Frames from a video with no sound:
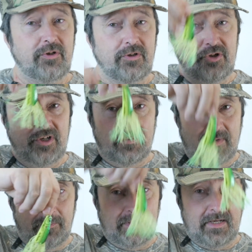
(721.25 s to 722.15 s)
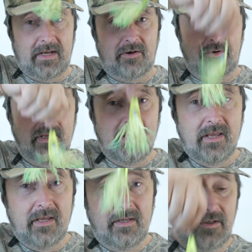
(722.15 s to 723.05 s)
You can jig them up and down,
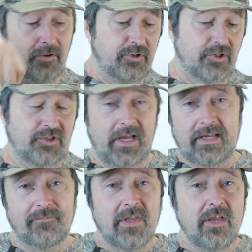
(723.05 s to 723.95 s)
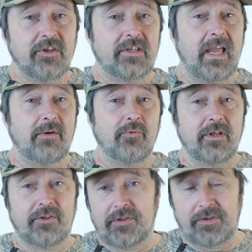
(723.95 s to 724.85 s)
you know, just like you can
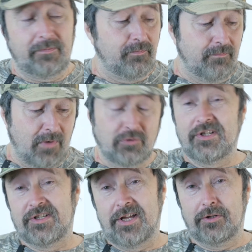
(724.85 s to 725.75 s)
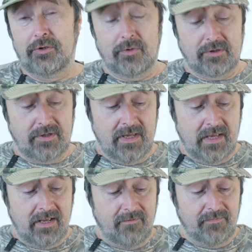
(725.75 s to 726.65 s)
with most of these other lures.
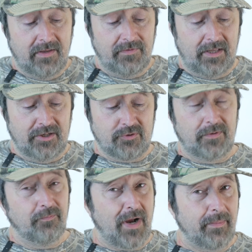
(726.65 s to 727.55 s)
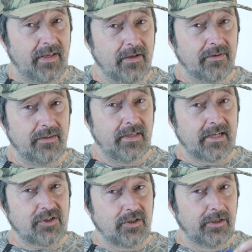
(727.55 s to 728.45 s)
Now this one, probably
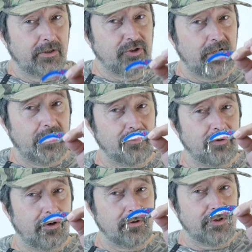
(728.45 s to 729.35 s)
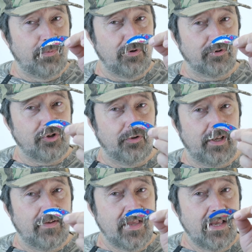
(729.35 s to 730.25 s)
next little jig or spoon I'll show
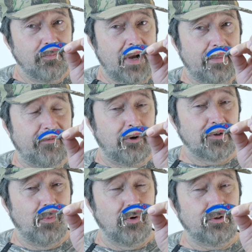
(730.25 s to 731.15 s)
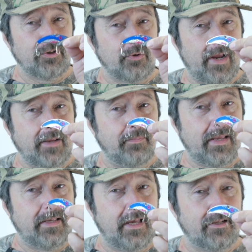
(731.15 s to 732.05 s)
you, probably falls more into the
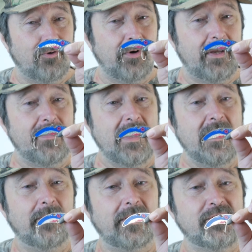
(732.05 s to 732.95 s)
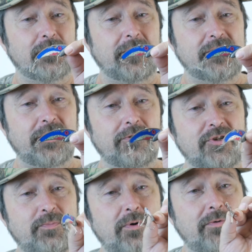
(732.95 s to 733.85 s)
crankbait category, but I still consider a
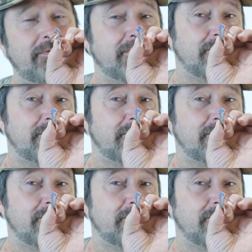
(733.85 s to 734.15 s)
spoon.